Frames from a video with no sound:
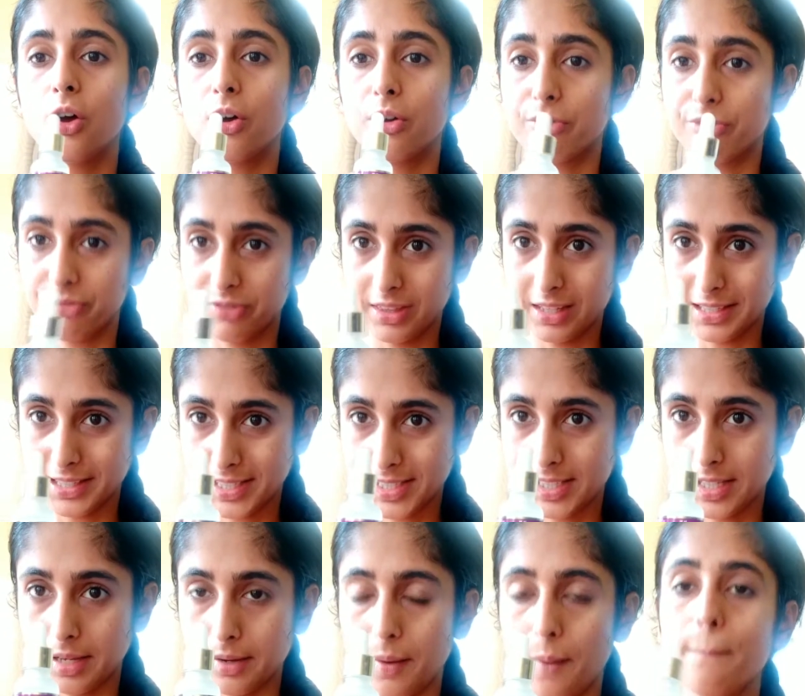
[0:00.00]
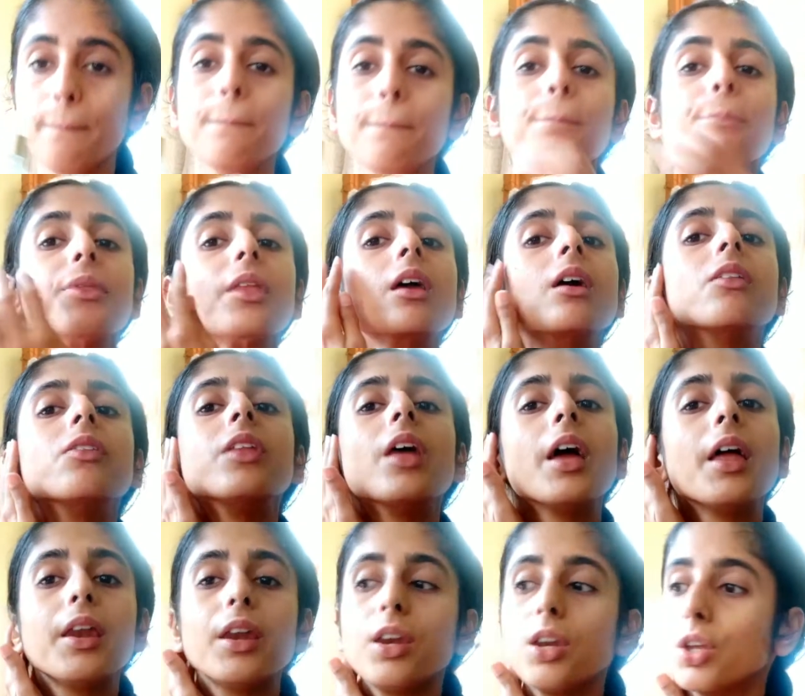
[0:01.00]
of this serum,
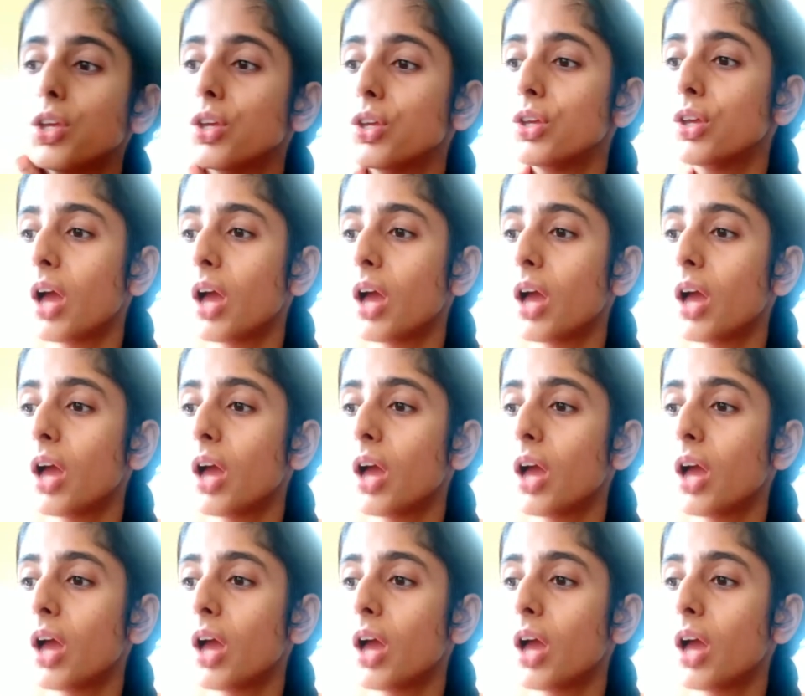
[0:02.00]
then